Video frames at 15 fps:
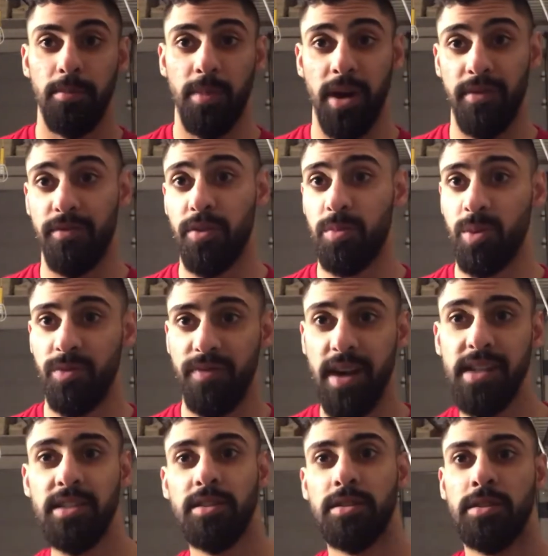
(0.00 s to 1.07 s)
But for
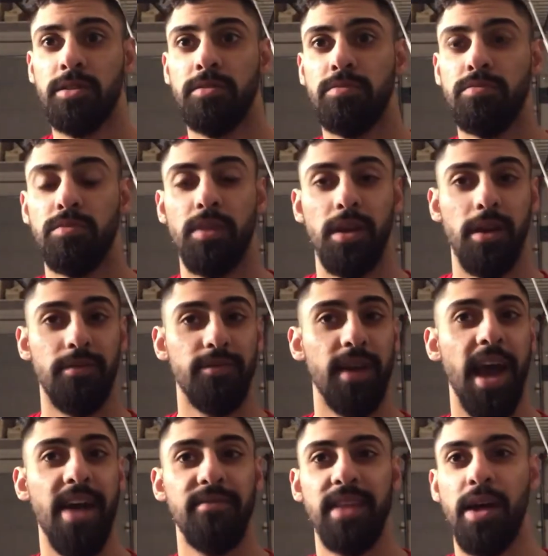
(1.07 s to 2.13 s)
professionals, if
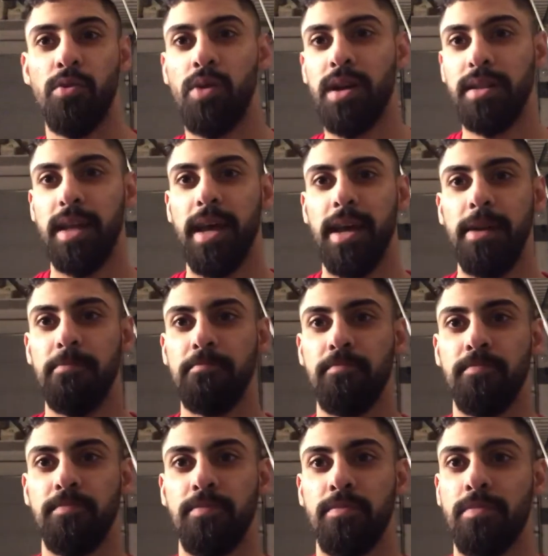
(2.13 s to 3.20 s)
you have that one day,
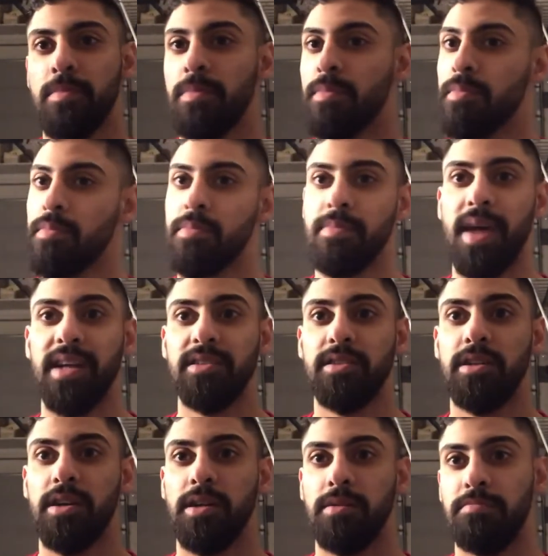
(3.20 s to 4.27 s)
that's
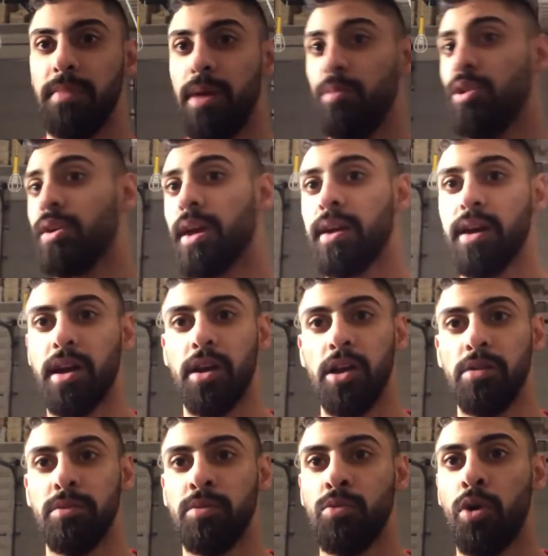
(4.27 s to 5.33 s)
good. Maybe you can cut a
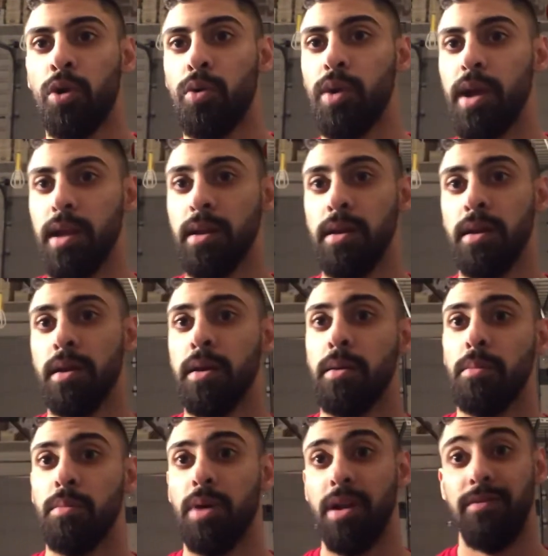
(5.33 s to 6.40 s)
little bit more weight.
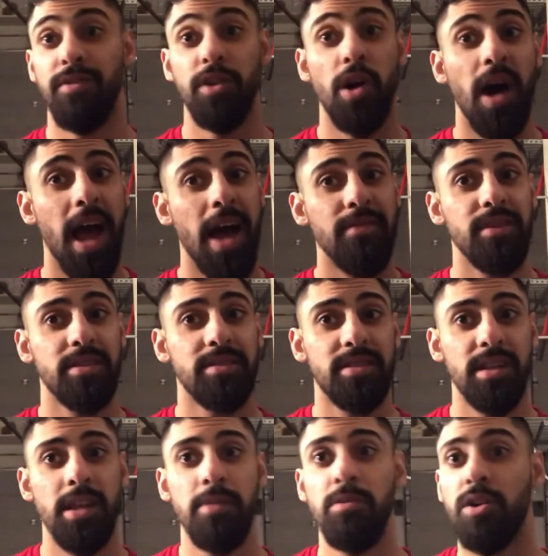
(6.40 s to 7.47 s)
But if you don't have the
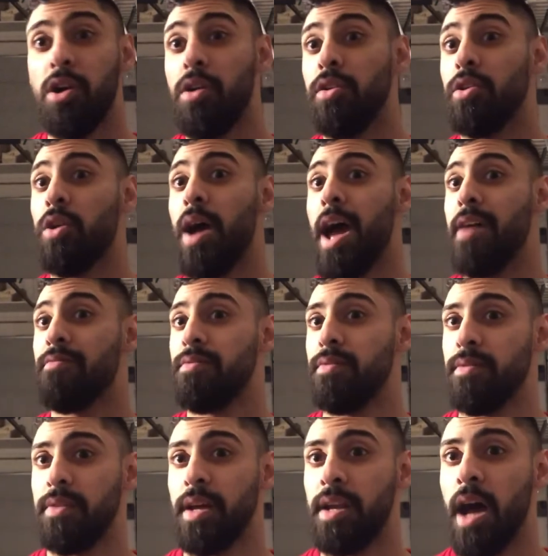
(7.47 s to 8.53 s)
team, you don't you don't
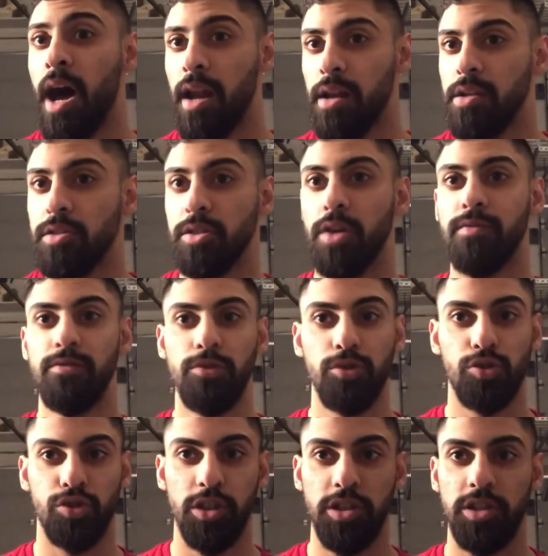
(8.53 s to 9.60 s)
have the knowledge of
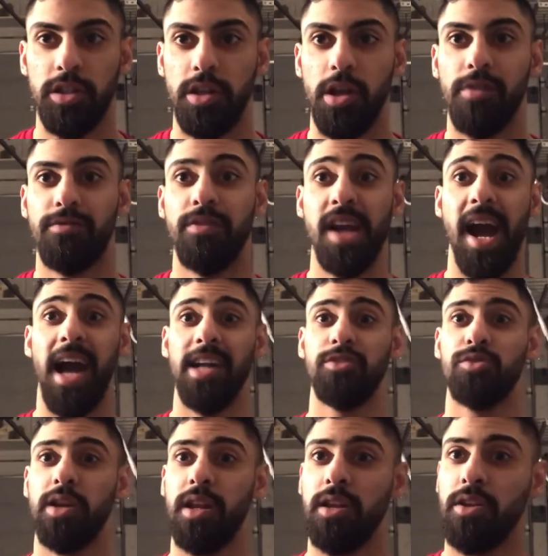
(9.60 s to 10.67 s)
nutrition, of
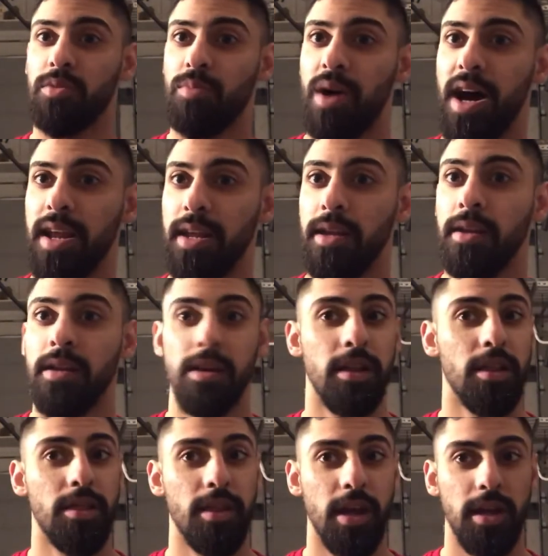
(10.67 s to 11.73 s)
rehydrating your body,
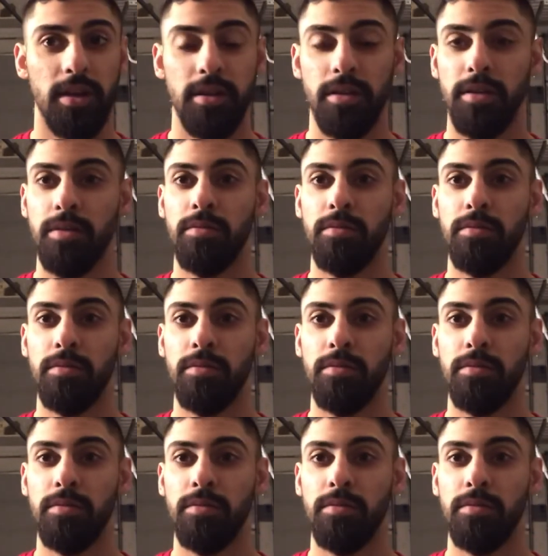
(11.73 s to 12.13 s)
then